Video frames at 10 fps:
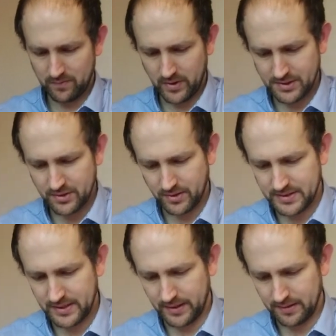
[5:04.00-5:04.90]
Verse
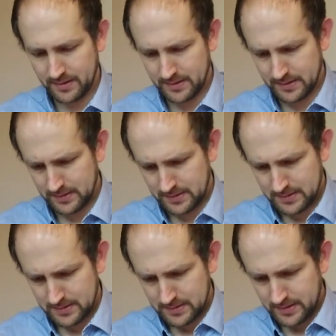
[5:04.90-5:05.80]
19.
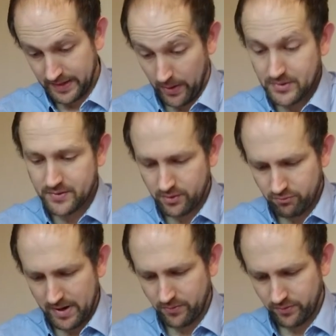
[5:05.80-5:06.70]
Now out of the
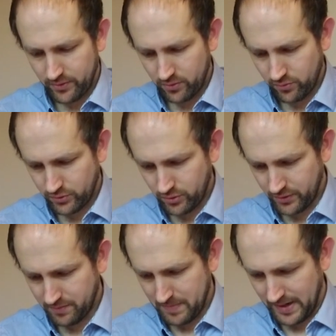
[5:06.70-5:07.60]
ground the Lord
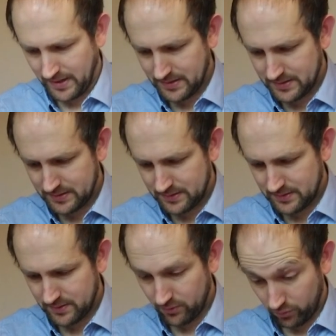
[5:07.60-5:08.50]
God had made,
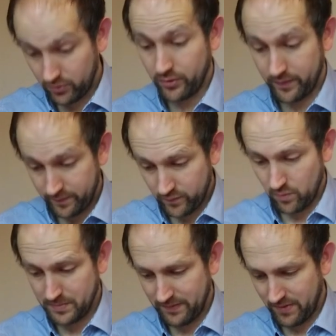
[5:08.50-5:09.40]
Lord God had
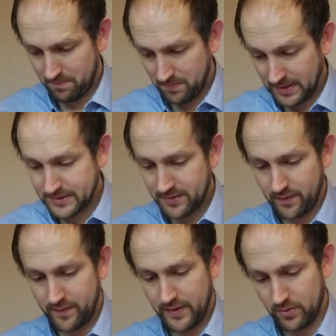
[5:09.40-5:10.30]
formed every beast of the
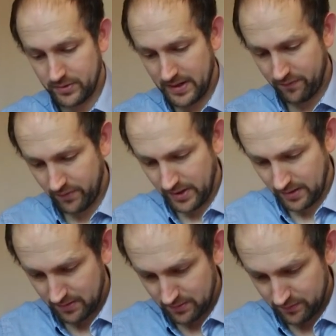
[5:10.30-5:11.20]
field and
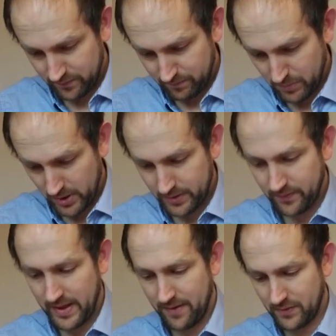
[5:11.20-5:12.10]
every bird
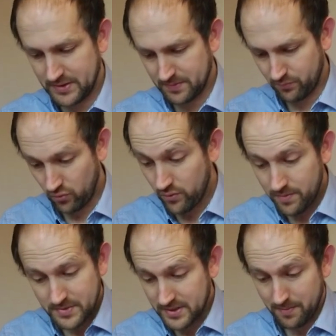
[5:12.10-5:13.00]
of the heavens and brought
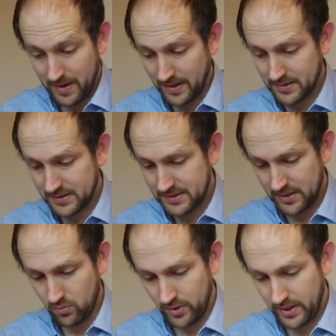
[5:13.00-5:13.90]
them to the man to
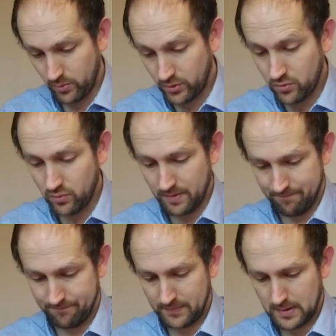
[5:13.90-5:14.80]
see what he would call them.
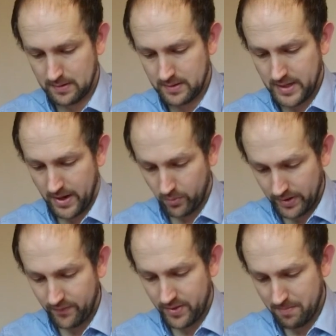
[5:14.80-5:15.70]
And
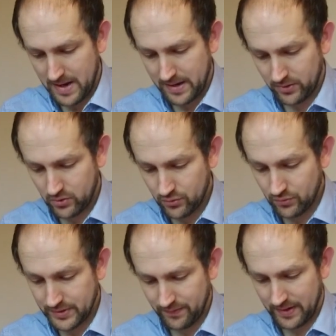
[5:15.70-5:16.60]
whatever the man
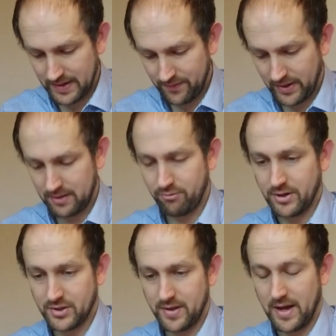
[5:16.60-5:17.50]
called every living
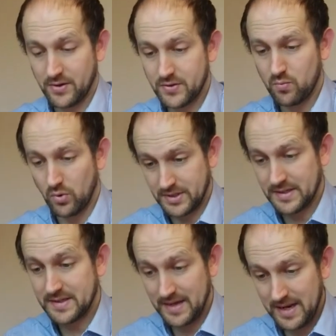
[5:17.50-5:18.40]
creature, that was
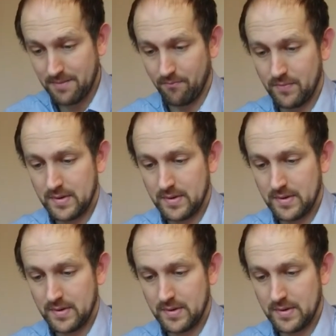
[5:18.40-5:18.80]
its name.